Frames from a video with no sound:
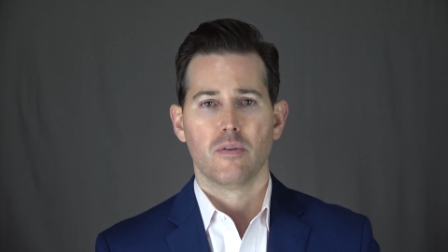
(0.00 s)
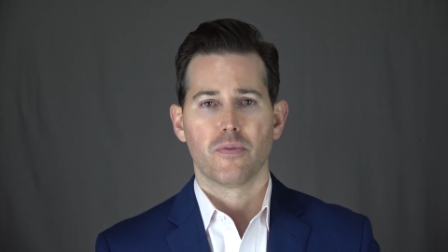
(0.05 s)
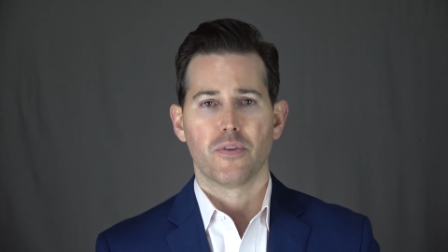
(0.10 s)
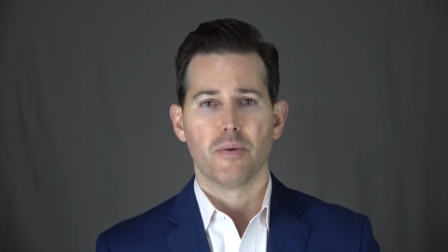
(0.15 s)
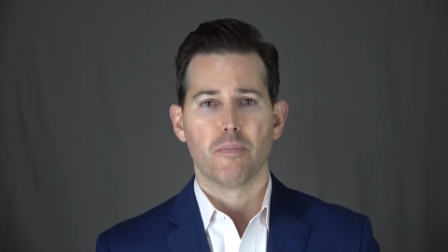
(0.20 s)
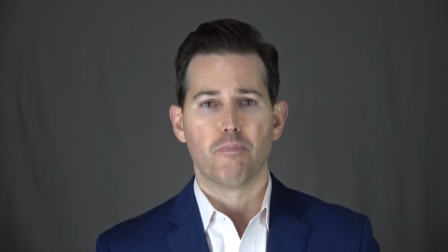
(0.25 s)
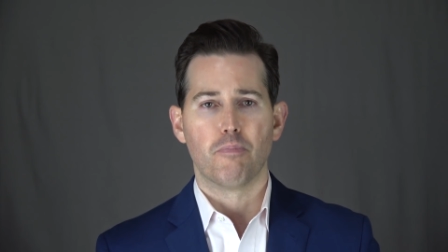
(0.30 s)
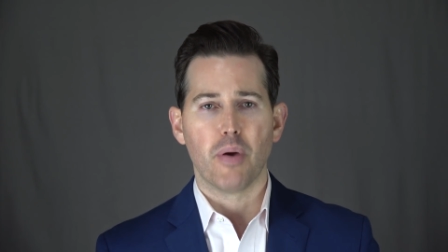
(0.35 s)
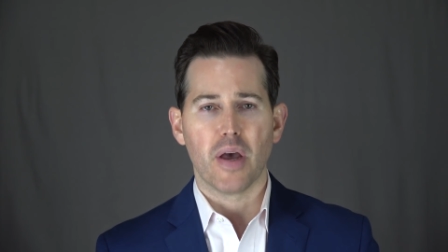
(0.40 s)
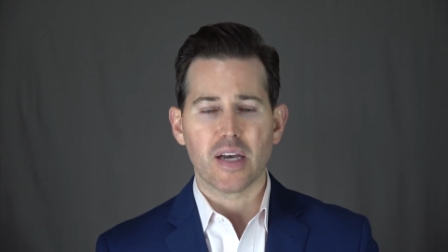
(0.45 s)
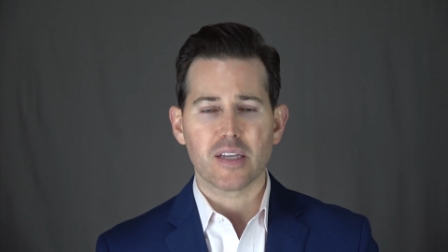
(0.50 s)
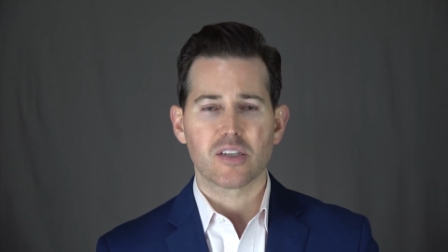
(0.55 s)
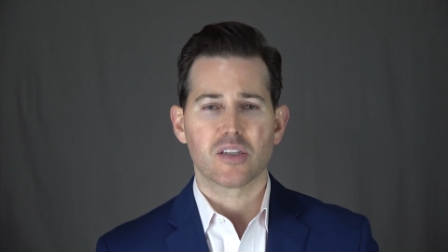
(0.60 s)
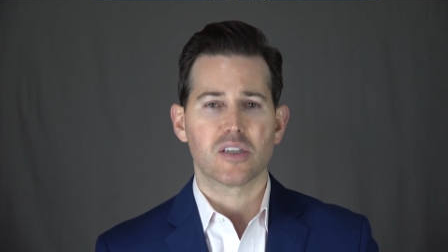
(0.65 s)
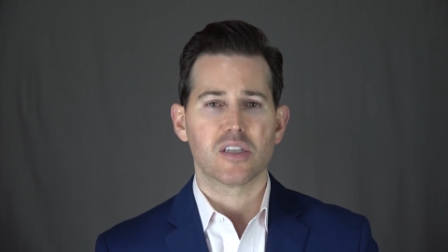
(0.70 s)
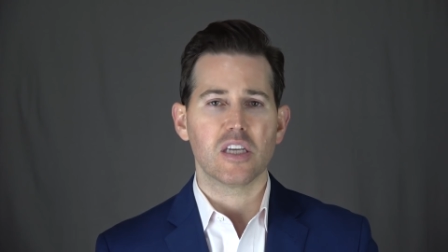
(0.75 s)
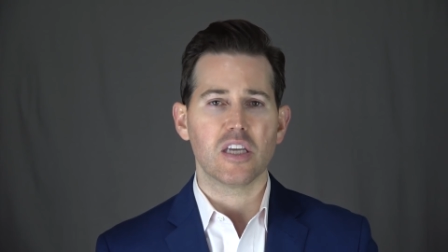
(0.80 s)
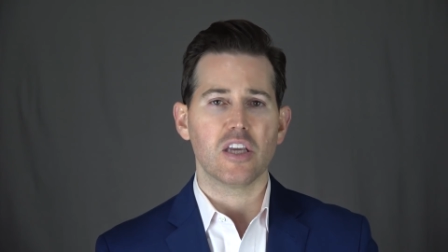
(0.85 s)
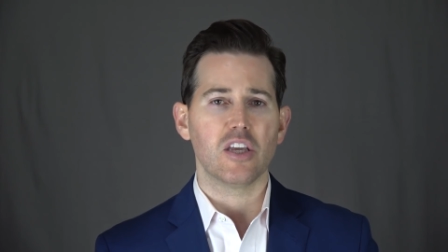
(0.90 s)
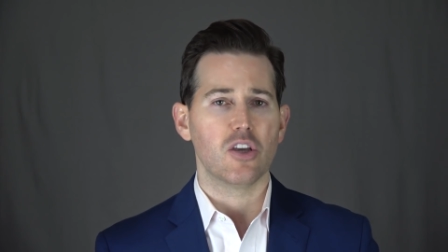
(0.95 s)
The
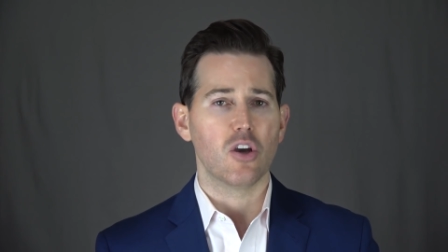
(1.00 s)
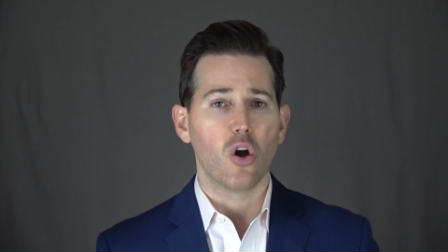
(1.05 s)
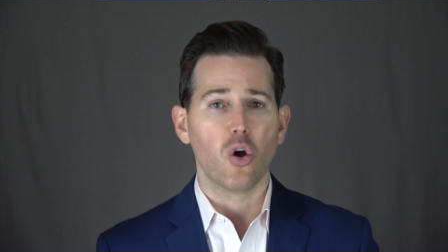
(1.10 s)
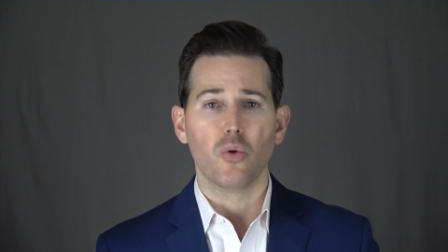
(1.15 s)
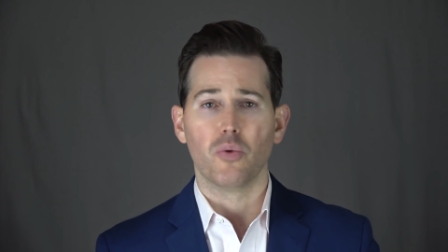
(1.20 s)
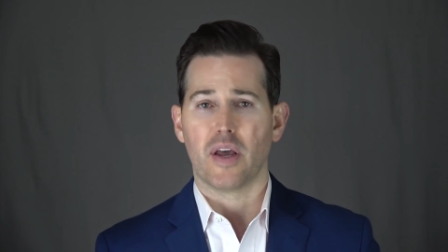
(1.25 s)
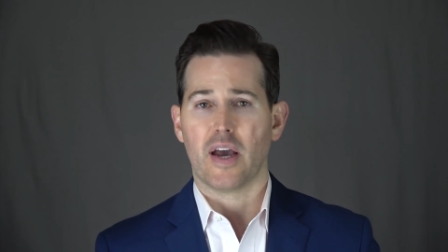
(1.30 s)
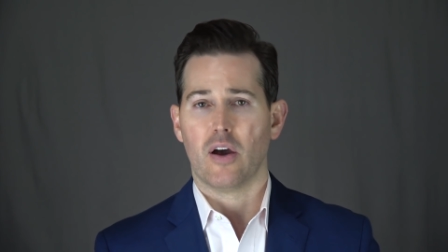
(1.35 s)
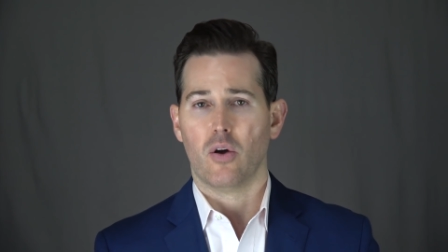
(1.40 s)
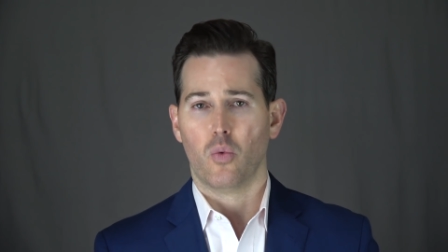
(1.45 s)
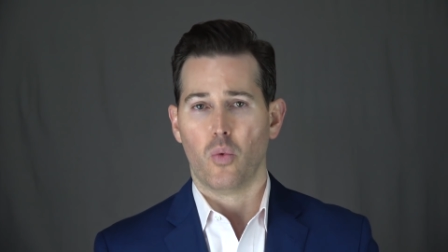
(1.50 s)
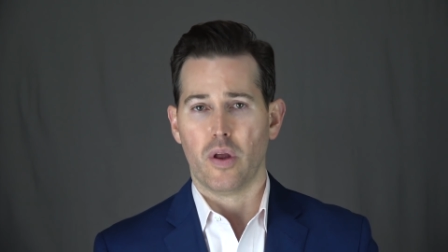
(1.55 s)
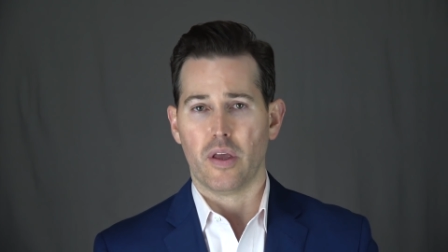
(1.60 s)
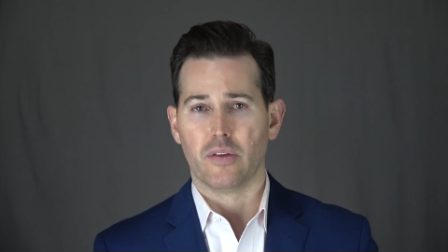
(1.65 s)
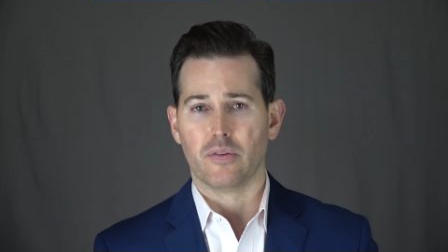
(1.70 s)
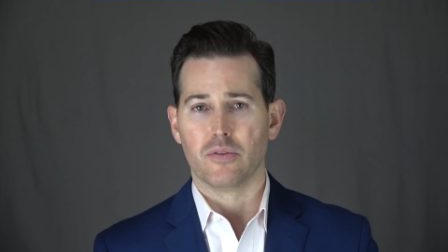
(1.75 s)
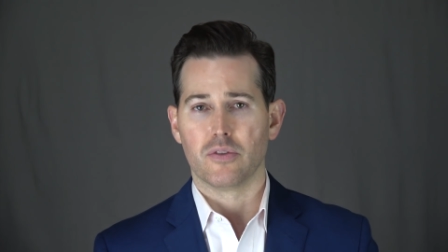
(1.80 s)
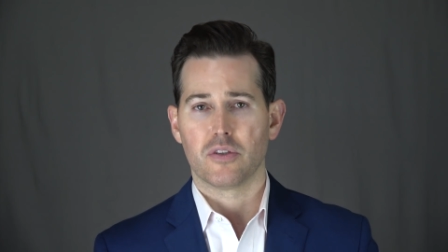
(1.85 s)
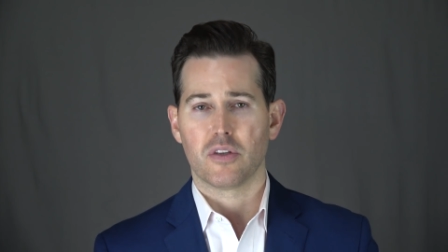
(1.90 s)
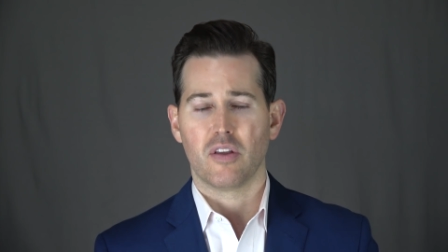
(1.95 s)
best CEO now
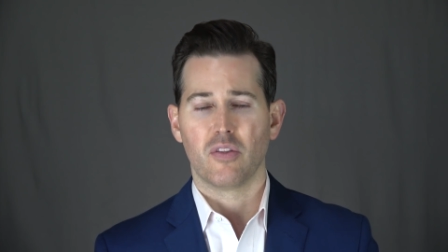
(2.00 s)
wins,